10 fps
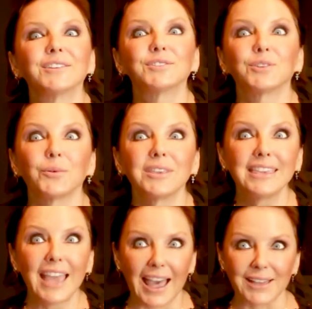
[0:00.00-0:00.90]
So
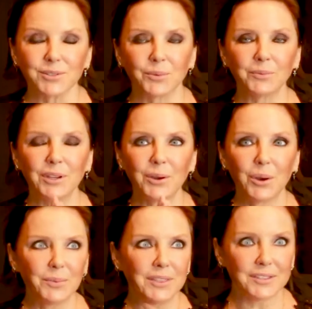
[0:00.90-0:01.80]
when we
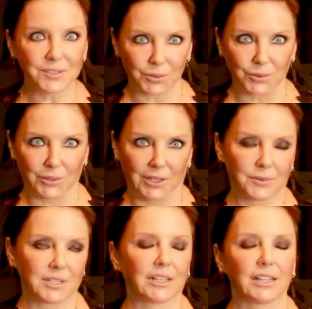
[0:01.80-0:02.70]
opened the school, I
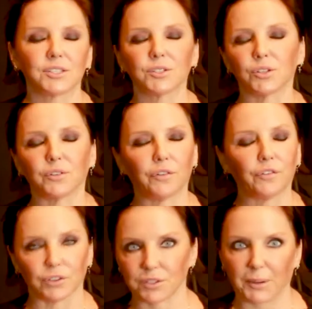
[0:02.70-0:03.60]
was like, let's do the
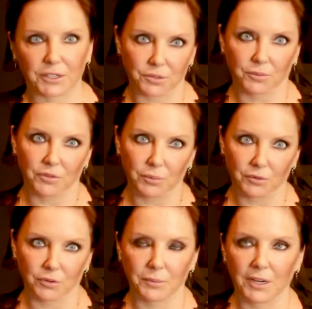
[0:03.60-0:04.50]
full spectrum of the
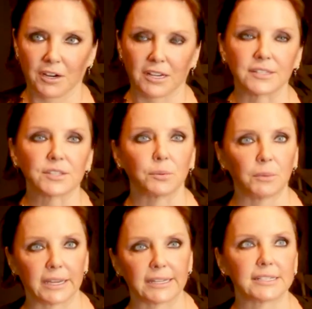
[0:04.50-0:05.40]
performing arts. So
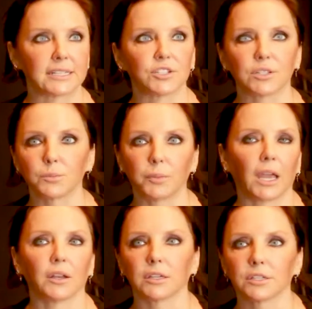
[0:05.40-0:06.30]
Mike teaches
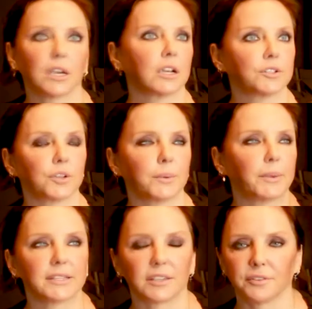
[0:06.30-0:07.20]
piano, guitar, he
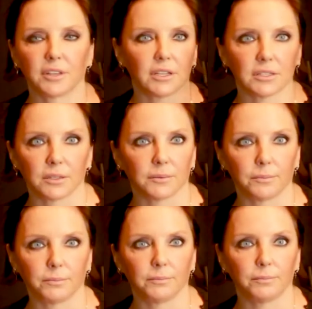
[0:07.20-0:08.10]
plays everything. He's a
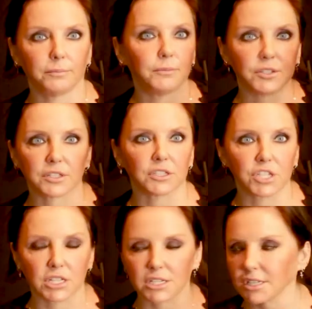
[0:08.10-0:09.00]
musical
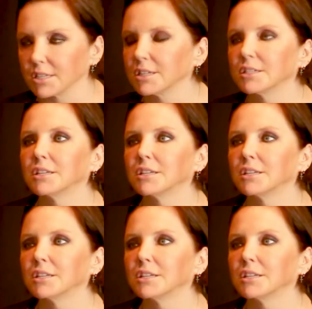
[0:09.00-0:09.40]
genius.